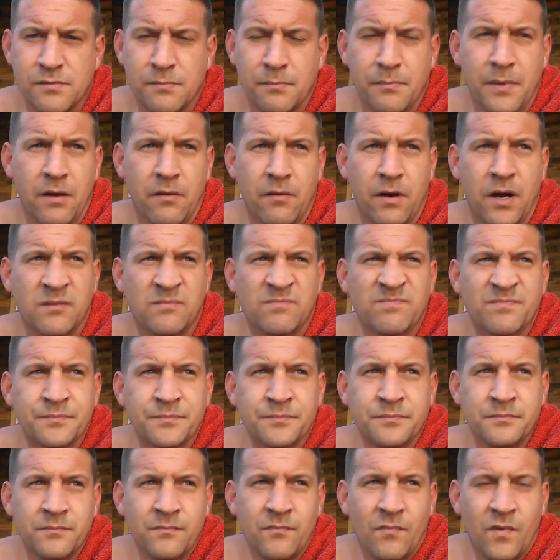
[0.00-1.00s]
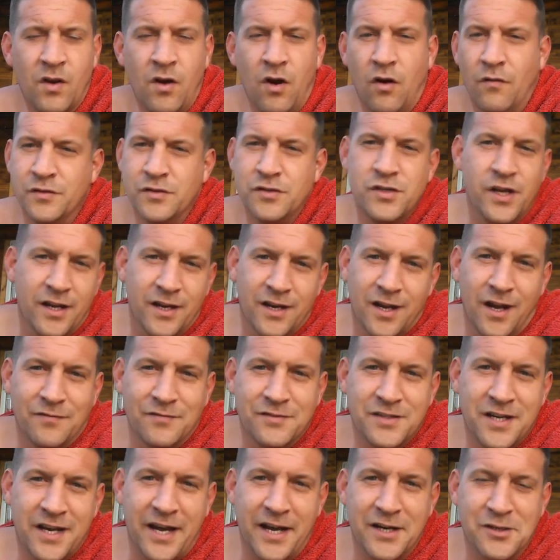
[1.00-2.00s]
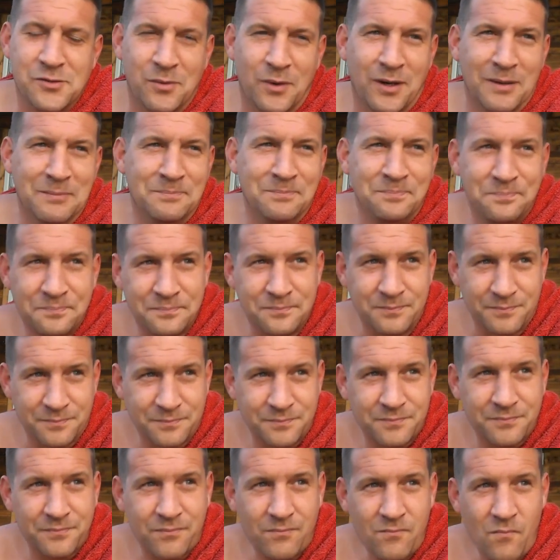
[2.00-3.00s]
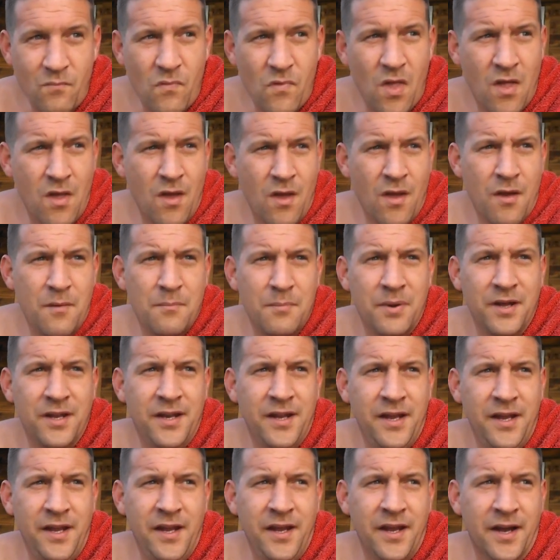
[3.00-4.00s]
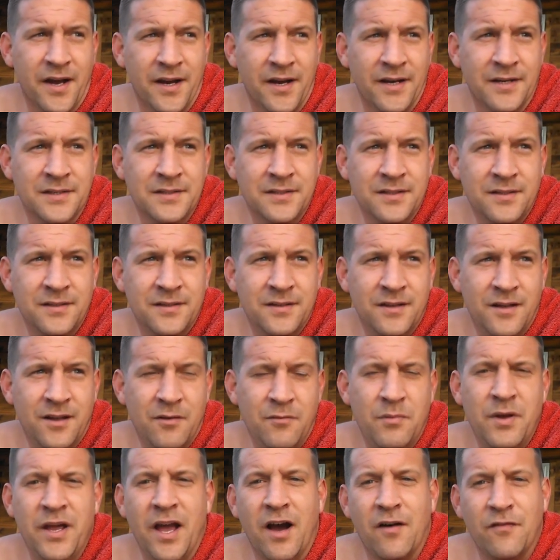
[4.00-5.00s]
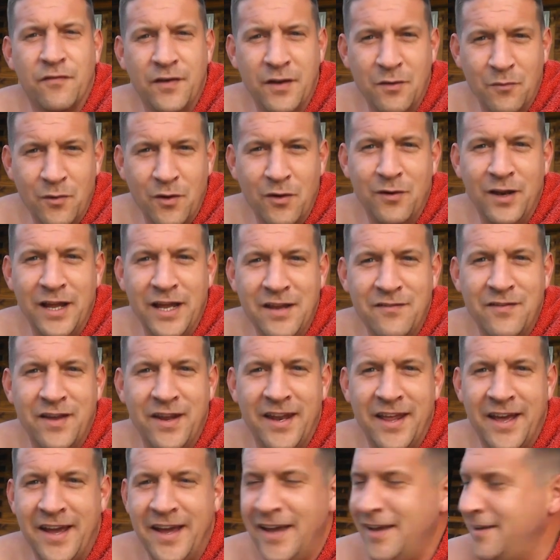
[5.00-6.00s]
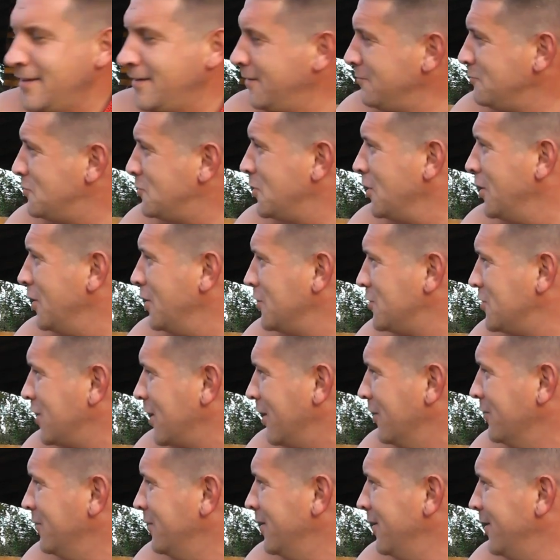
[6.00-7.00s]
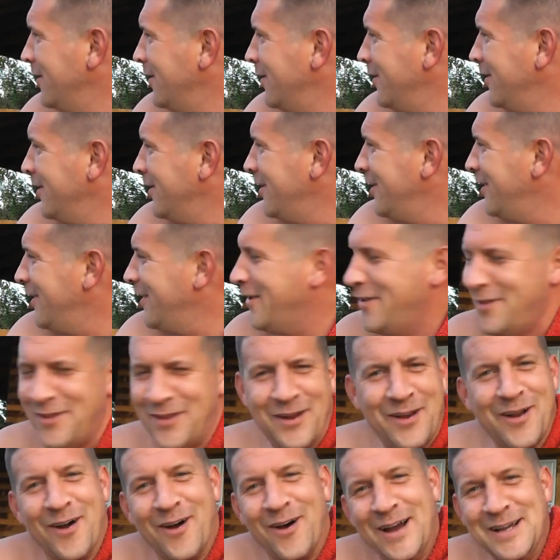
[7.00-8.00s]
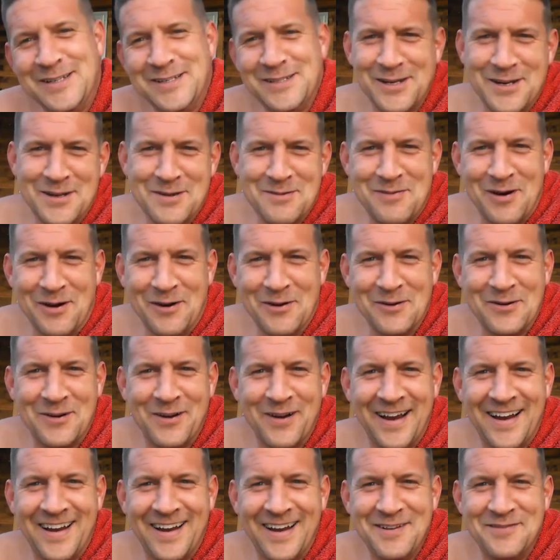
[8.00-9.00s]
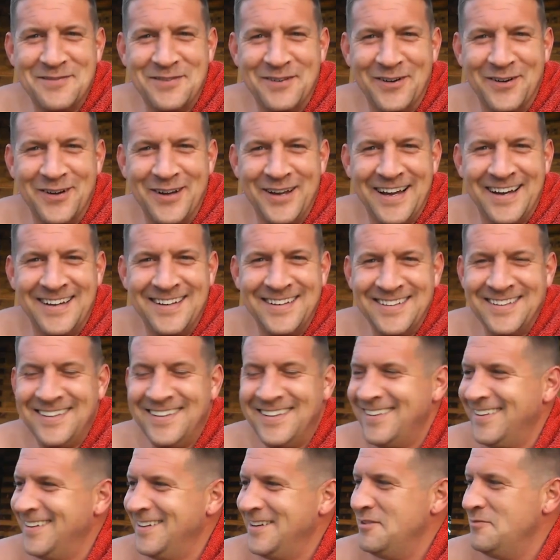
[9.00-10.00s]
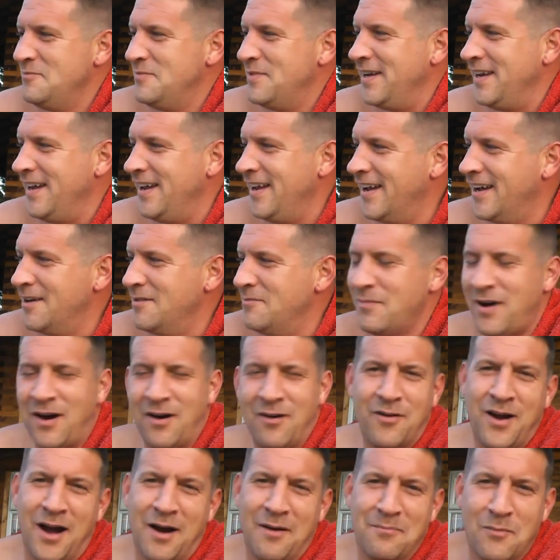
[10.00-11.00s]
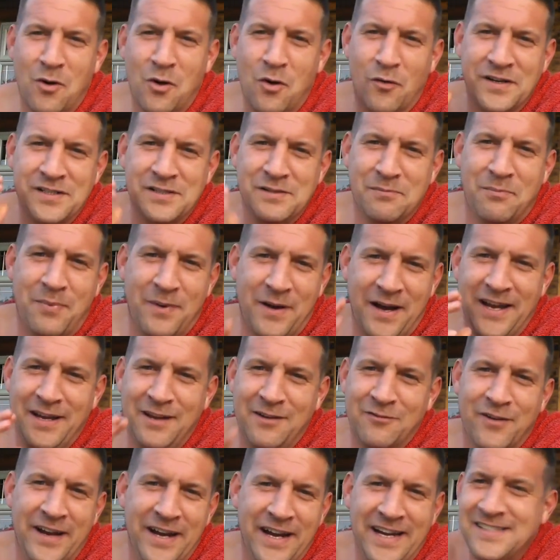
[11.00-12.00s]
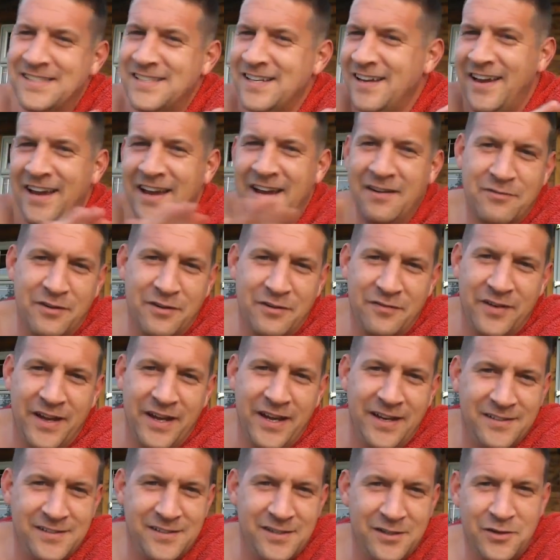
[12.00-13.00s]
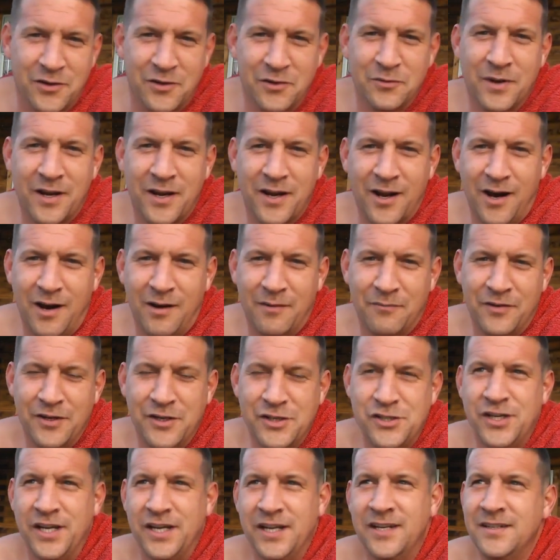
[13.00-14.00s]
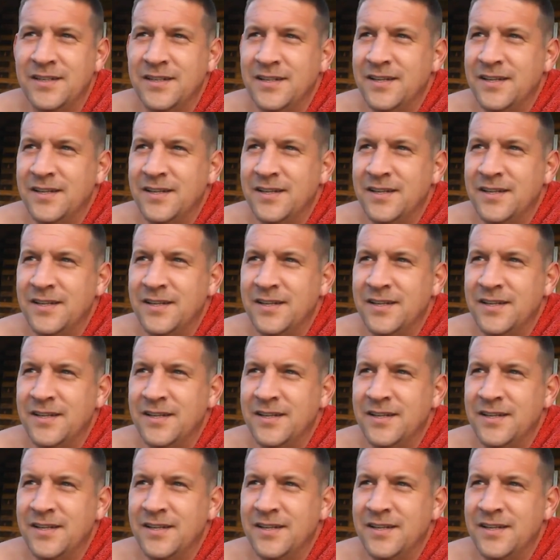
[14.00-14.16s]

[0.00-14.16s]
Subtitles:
a mirror. Obviously, I'd love to catch one. But I think we'll leave it there. I'm just going to show the guys in the pool quickly for you. But I'll come more into bait, rigs, everything to do with carp fishing,